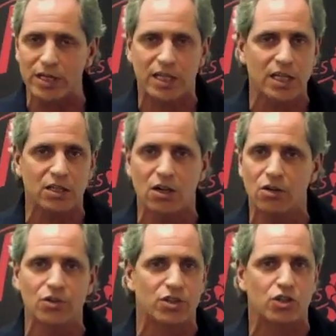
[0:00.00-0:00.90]

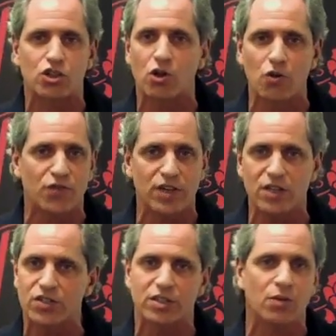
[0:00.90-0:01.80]
Akitos and
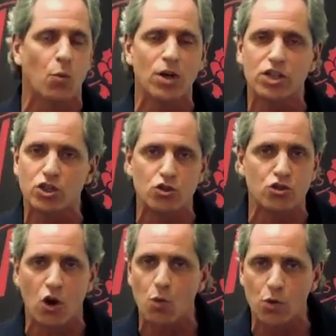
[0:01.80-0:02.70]
Sophies and the ones that you
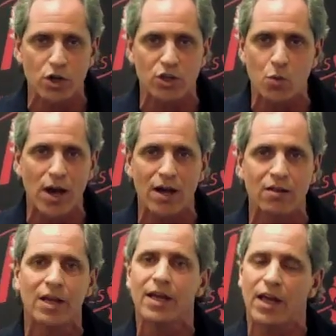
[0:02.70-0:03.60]
know really well,